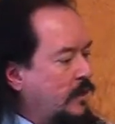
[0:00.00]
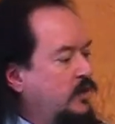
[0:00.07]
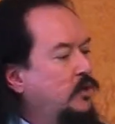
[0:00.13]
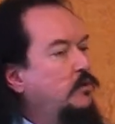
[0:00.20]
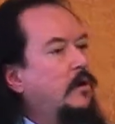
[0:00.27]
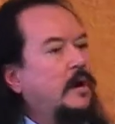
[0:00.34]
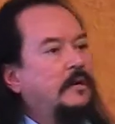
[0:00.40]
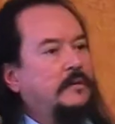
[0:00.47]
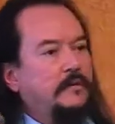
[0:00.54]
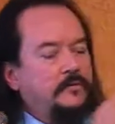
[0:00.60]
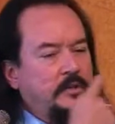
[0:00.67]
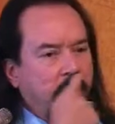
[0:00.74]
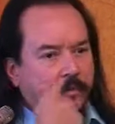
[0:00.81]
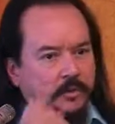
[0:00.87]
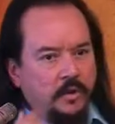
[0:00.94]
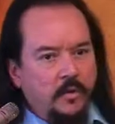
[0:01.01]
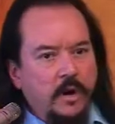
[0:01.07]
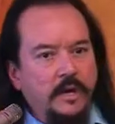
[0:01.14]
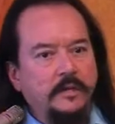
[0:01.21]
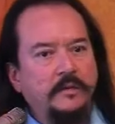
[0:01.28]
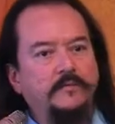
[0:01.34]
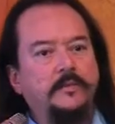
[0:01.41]
2 octaves up, 2
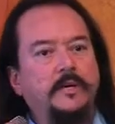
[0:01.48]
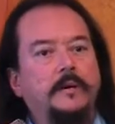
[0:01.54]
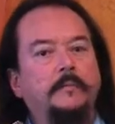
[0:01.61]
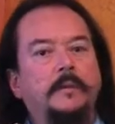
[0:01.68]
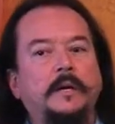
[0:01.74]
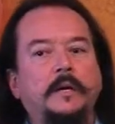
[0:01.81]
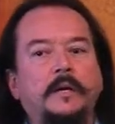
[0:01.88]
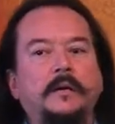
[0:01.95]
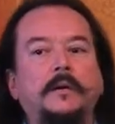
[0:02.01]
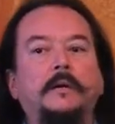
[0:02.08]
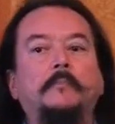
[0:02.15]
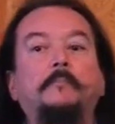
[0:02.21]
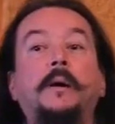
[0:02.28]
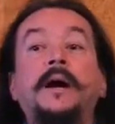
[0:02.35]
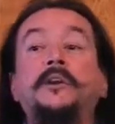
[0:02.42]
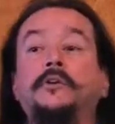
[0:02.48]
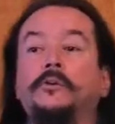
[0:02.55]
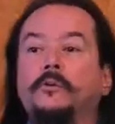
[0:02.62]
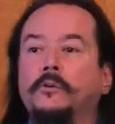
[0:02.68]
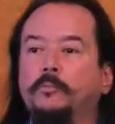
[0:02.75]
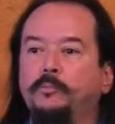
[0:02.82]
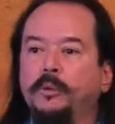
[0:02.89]
octaves up,
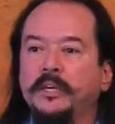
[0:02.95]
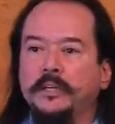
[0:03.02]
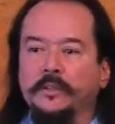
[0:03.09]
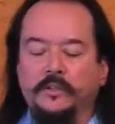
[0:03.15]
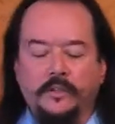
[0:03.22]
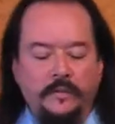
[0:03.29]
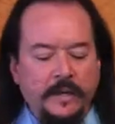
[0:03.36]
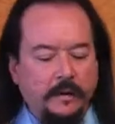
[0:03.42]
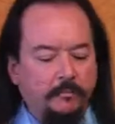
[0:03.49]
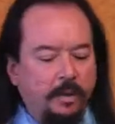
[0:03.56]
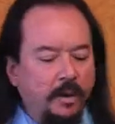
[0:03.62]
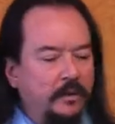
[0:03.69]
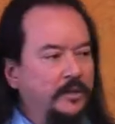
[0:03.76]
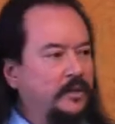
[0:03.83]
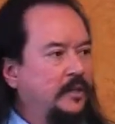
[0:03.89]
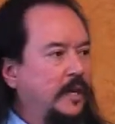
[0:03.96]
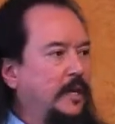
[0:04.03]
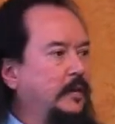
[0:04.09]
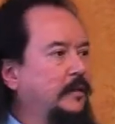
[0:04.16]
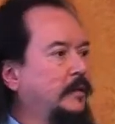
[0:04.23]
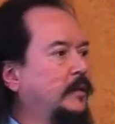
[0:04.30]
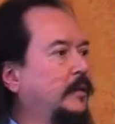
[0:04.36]
binaural beats that
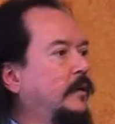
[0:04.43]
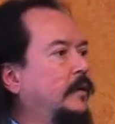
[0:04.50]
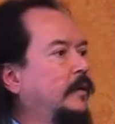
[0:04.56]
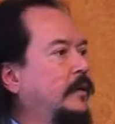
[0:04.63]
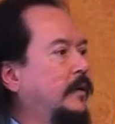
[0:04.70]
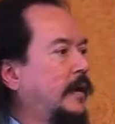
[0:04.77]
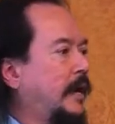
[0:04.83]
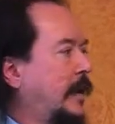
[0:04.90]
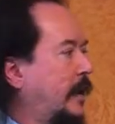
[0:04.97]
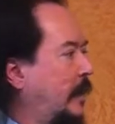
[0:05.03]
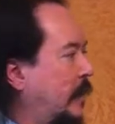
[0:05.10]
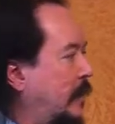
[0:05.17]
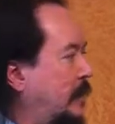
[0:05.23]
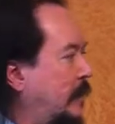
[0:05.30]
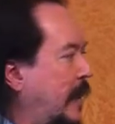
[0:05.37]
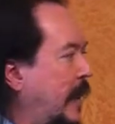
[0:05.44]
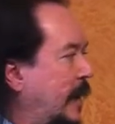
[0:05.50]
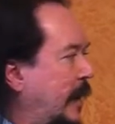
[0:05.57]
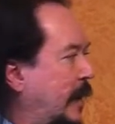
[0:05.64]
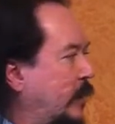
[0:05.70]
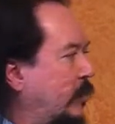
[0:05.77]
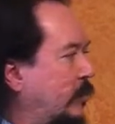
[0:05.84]
pulsate
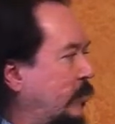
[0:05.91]
at 8